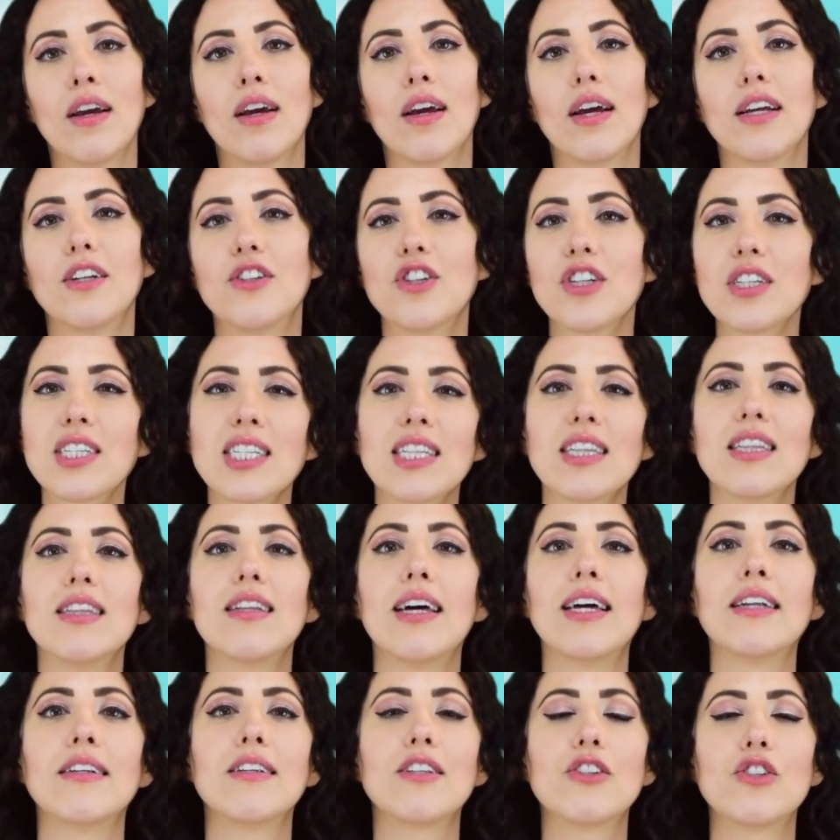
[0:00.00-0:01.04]
it just
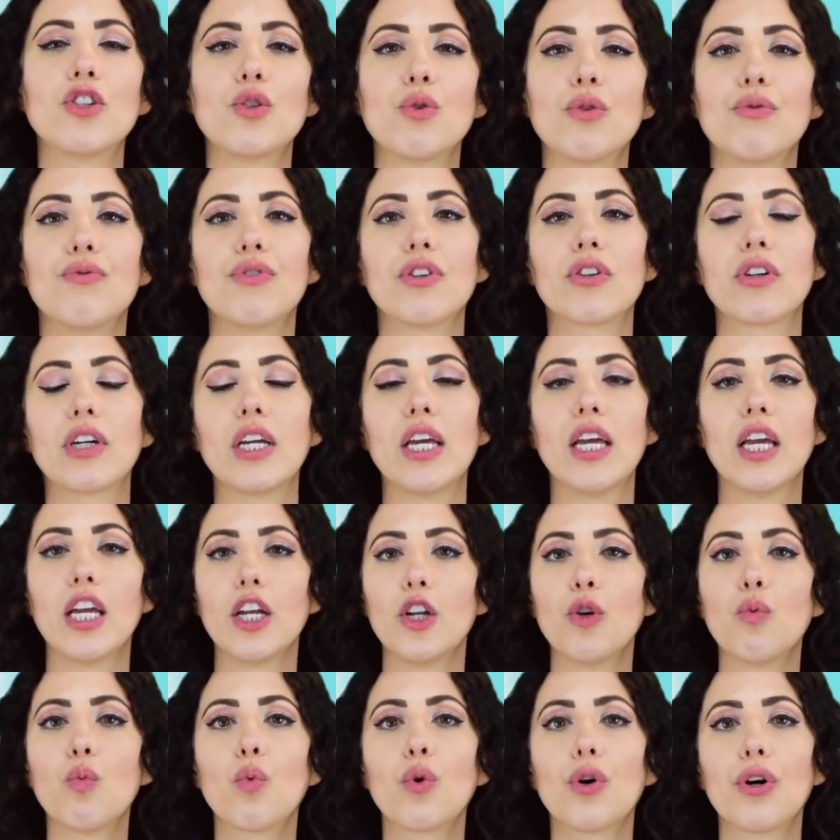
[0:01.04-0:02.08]
lent to a very
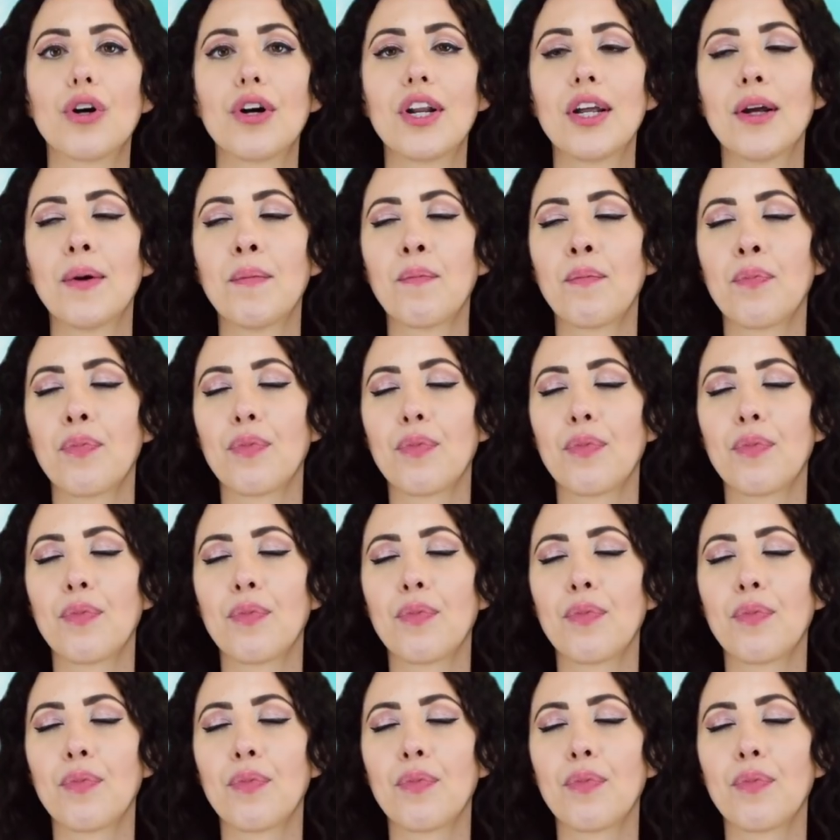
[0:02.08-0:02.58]
inward,